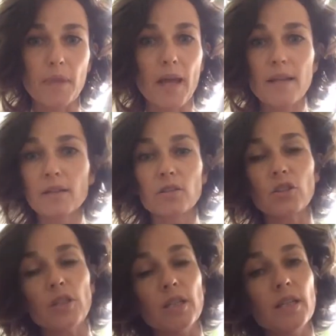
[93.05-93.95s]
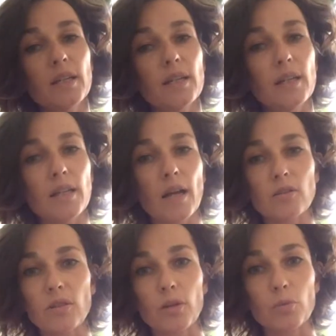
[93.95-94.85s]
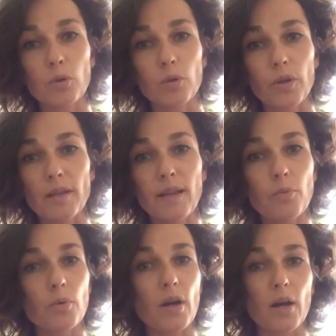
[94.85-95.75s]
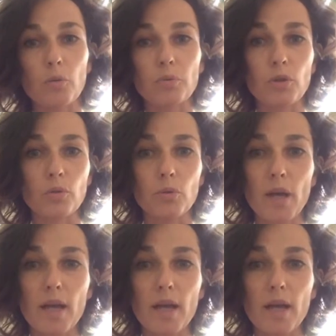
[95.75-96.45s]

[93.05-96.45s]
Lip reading: energy in the outside world, and that will help you